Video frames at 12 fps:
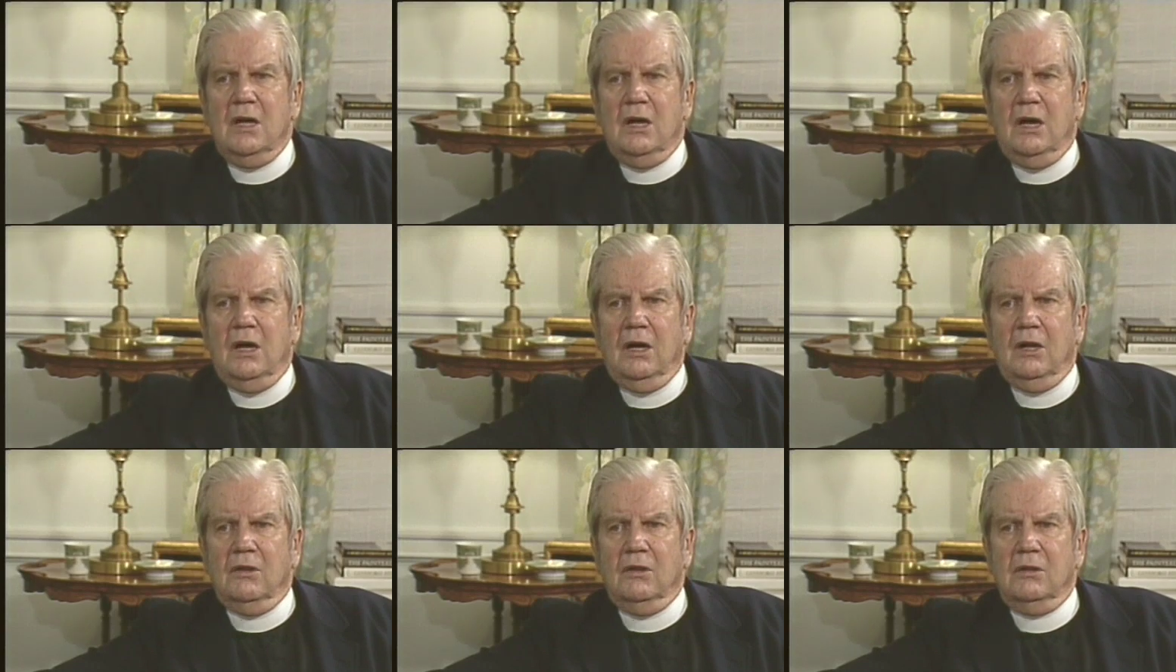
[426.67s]

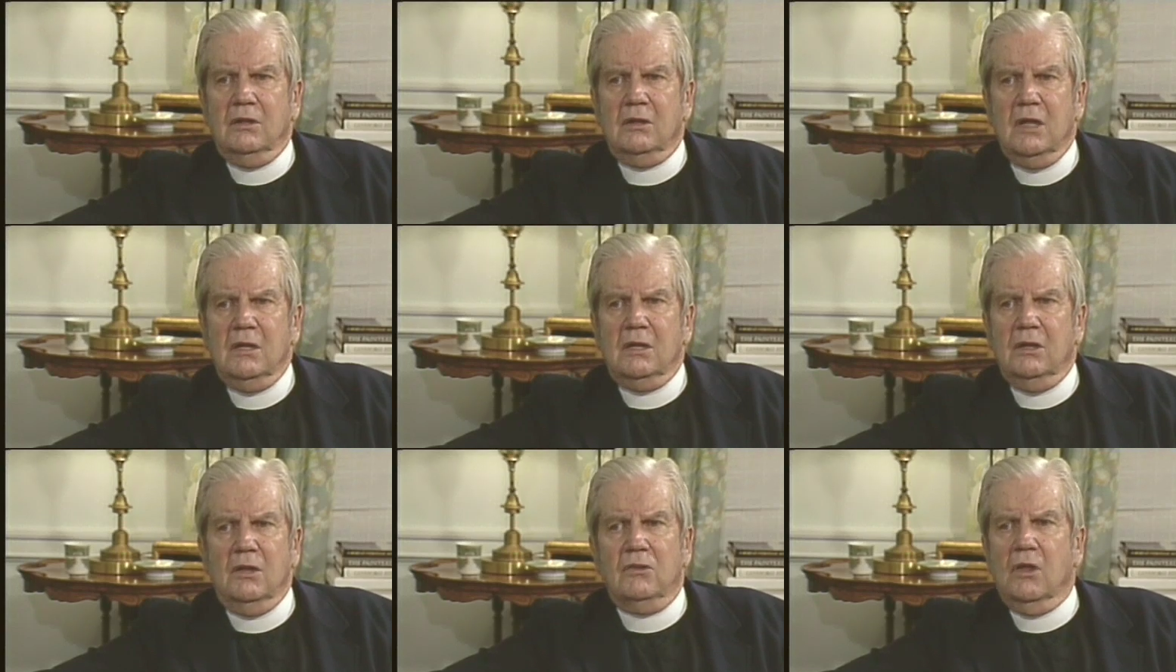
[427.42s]
Uh,
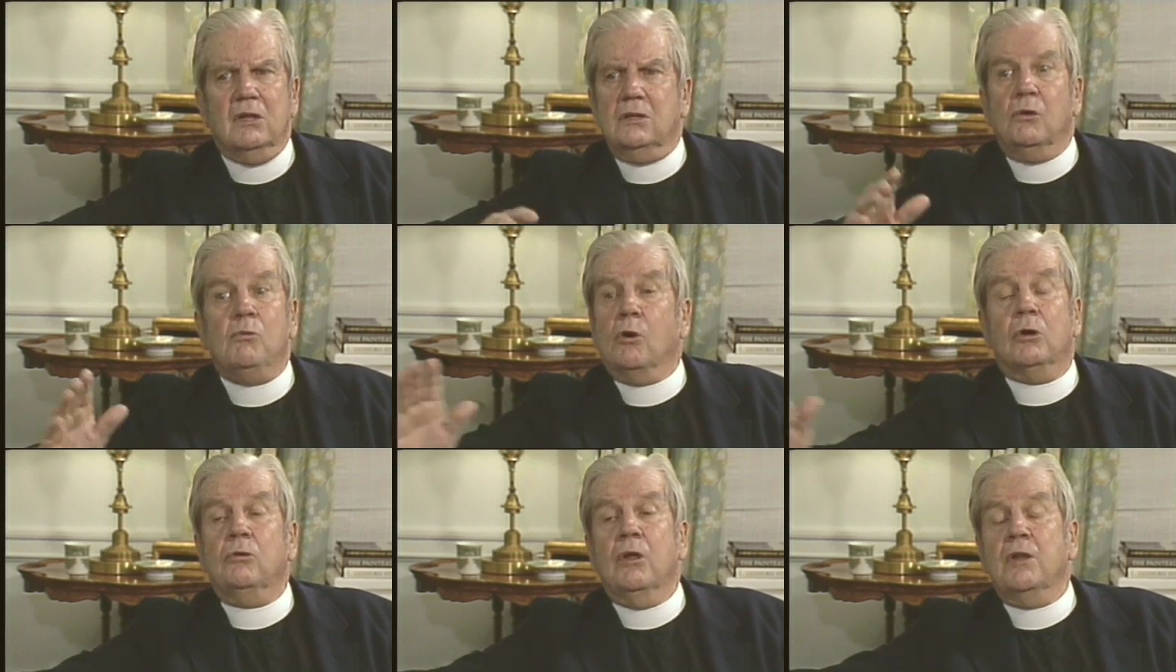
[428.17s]
they don't
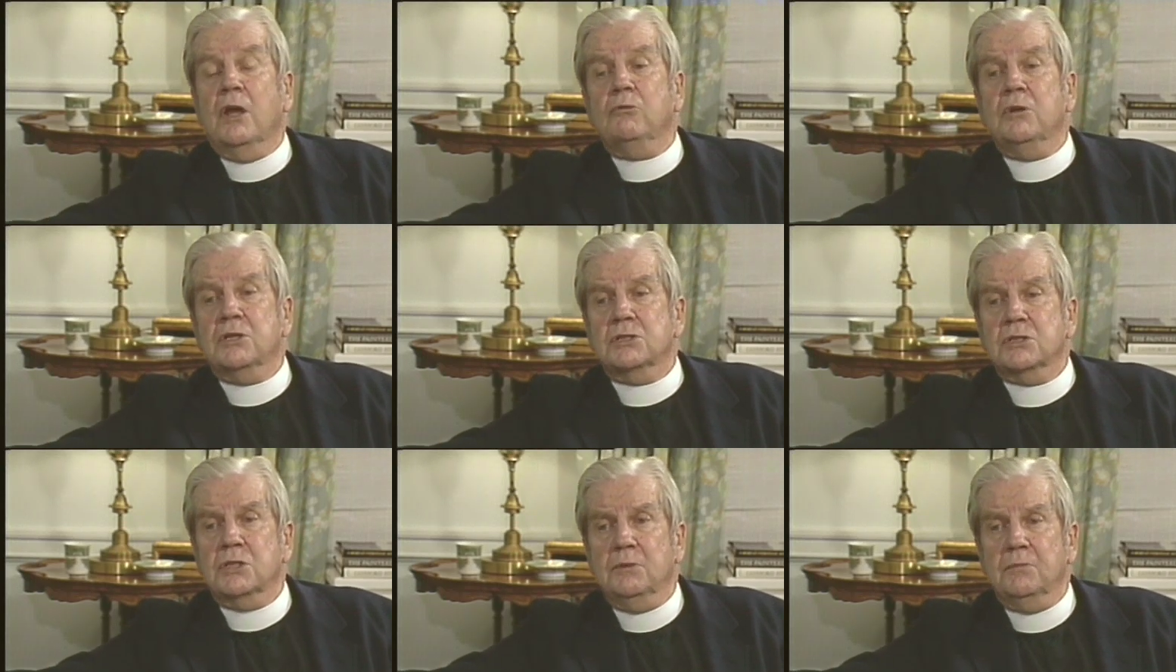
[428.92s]
want to run that
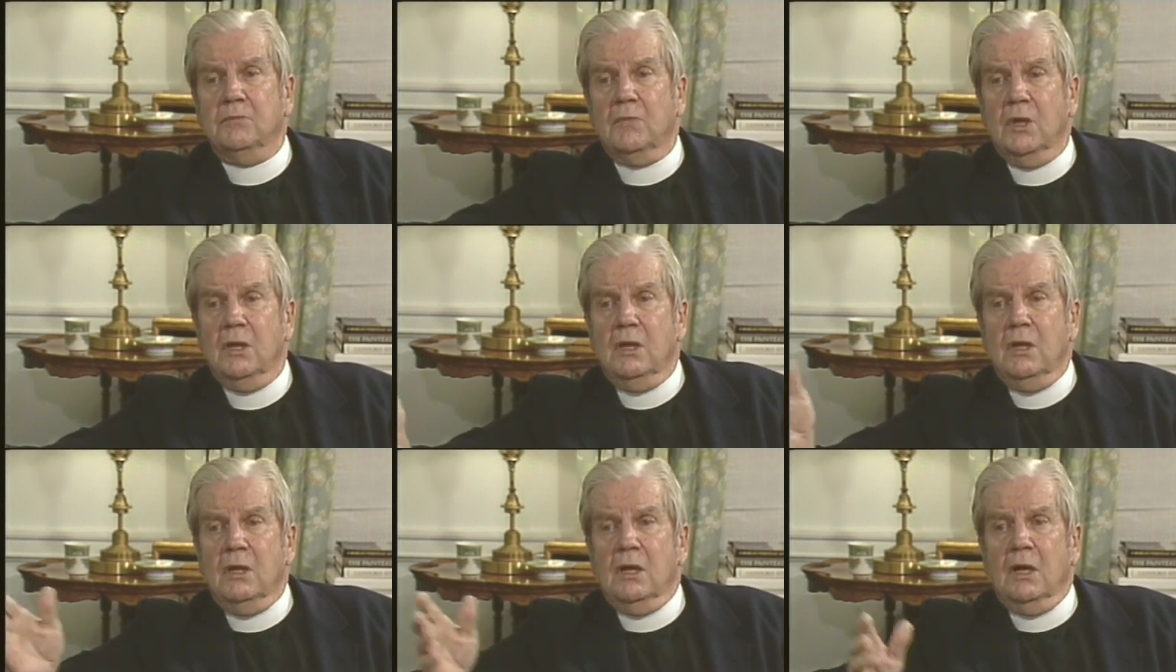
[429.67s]
risk
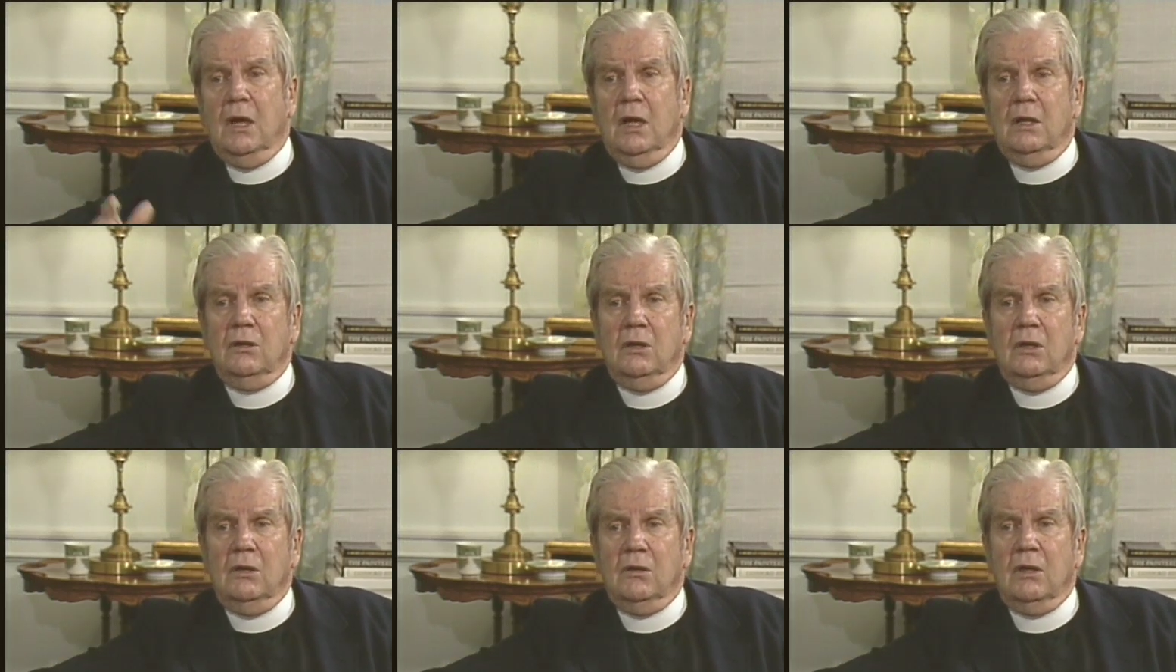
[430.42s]
and
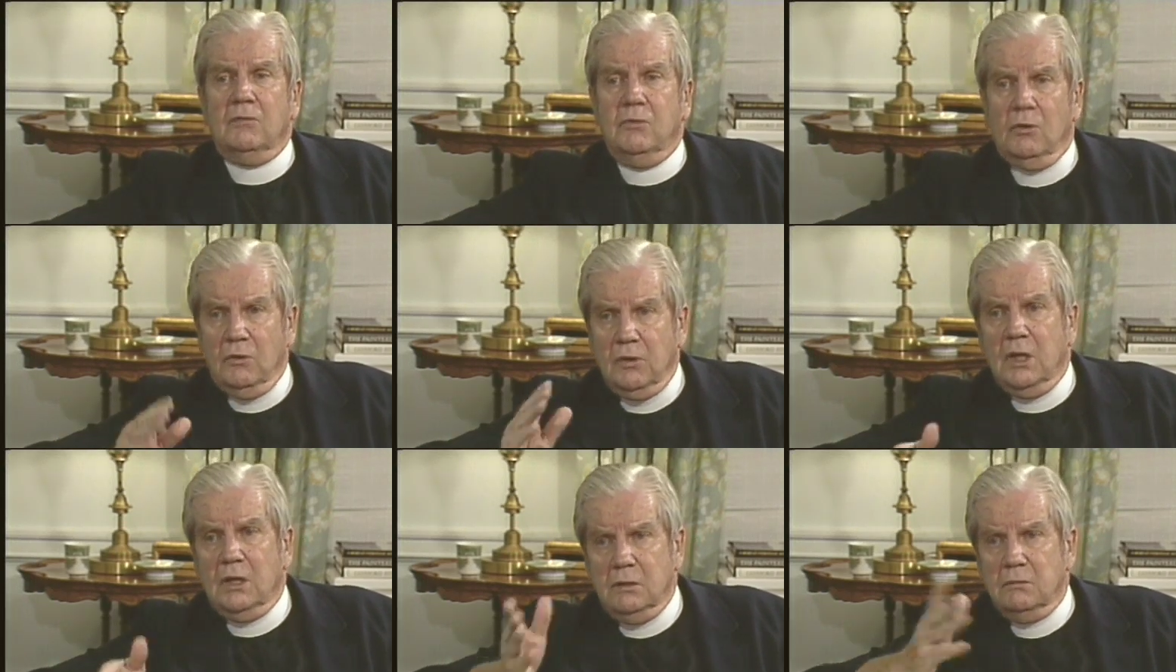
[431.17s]
uh, therefore
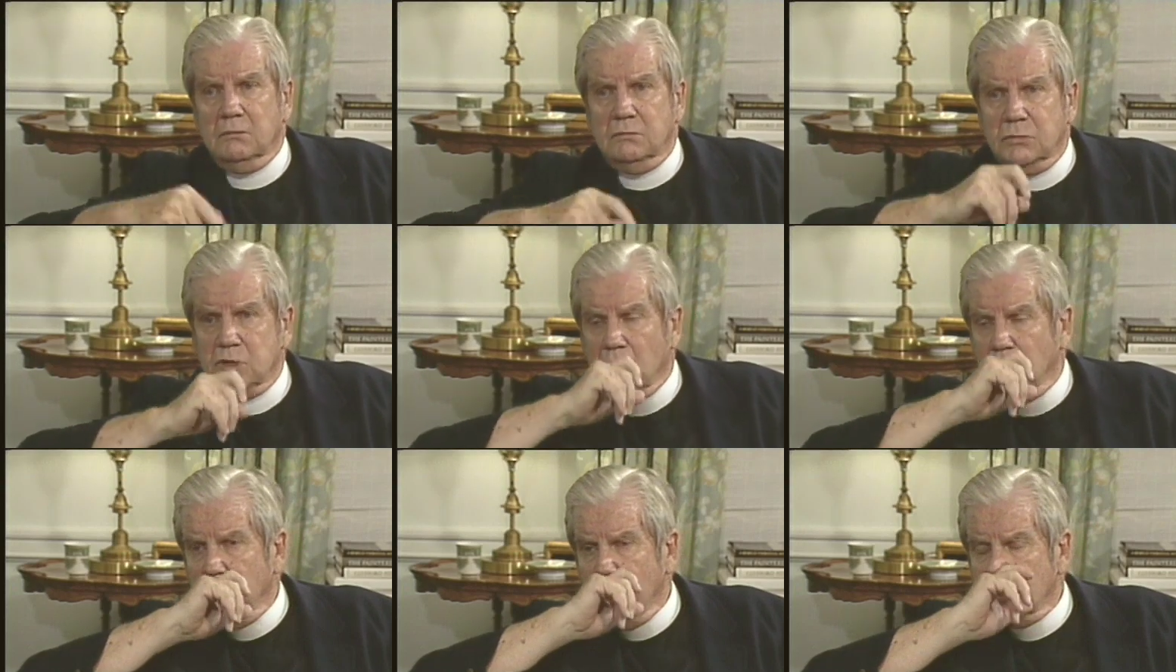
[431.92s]
they sit
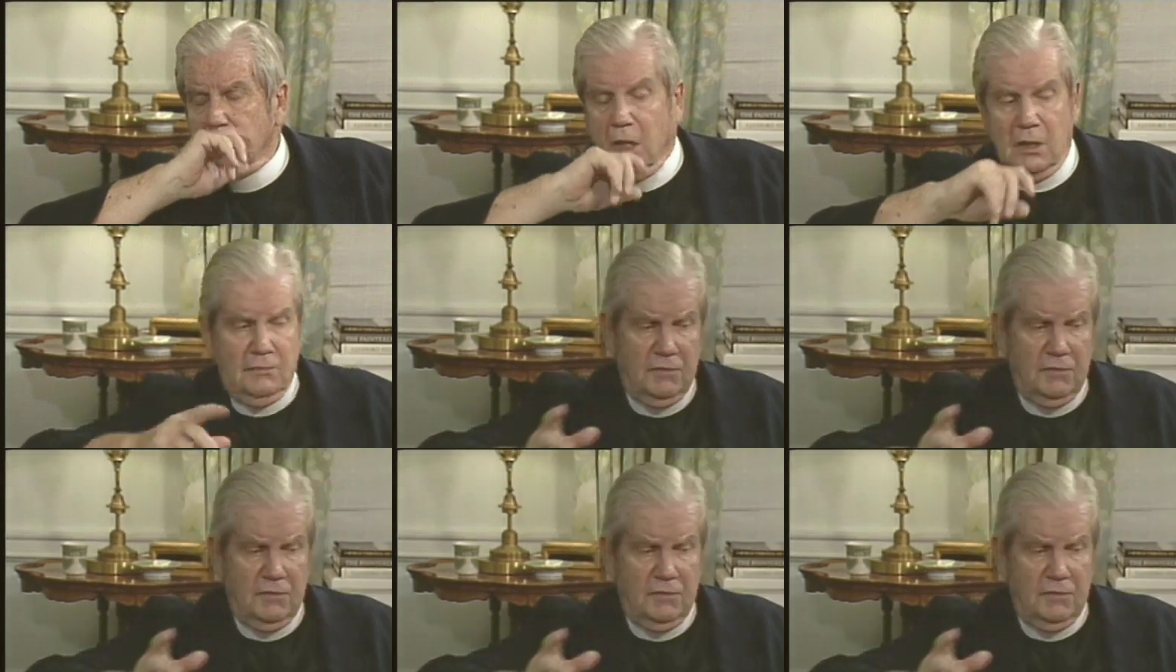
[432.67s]
on the other side of the